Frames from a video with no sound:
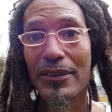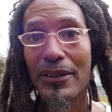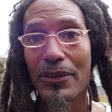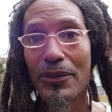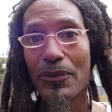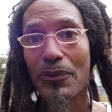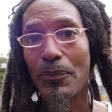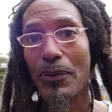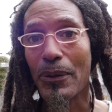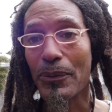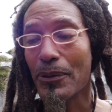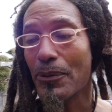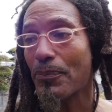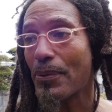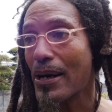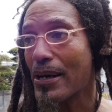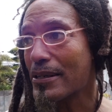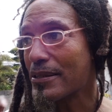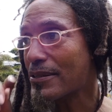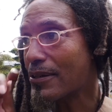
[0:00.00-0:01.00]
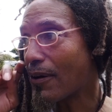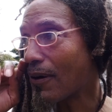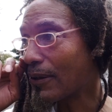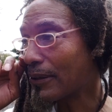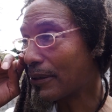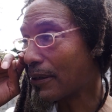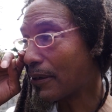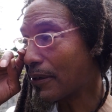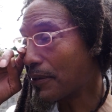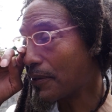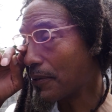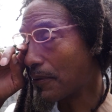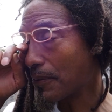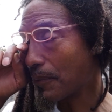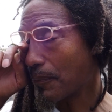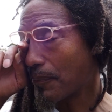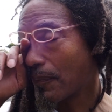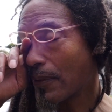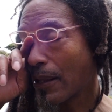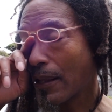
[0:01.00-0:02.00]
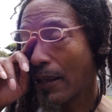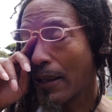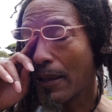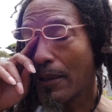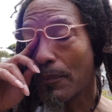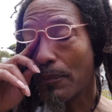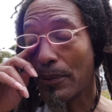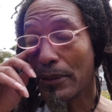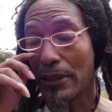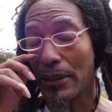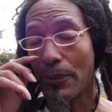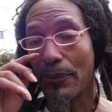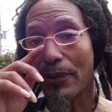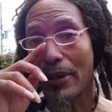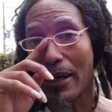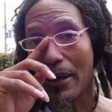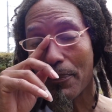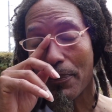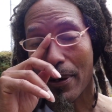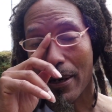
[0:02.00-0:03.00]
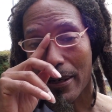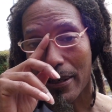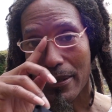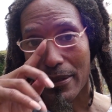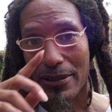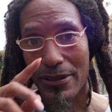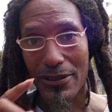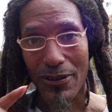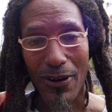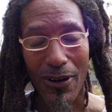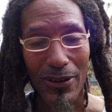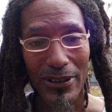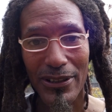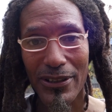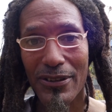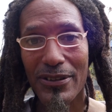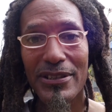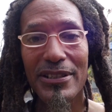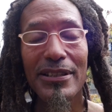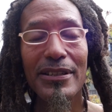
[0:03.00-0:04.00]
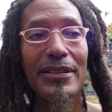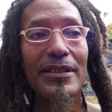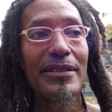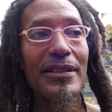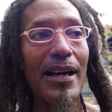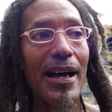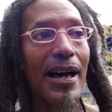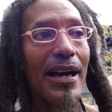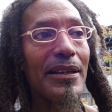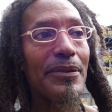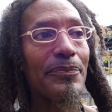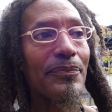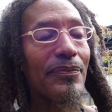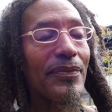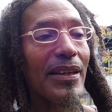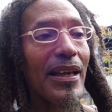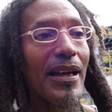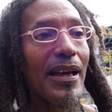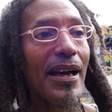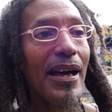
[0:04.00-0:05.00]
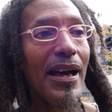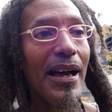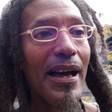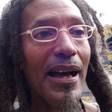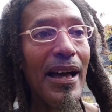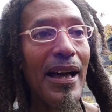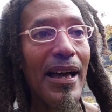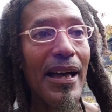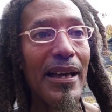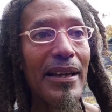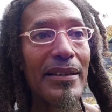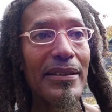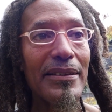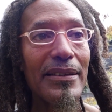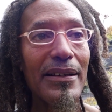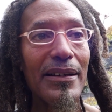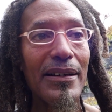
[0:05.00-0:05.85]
The Republican Party is all in on it too, but the Democratic Party is all in on genocide, and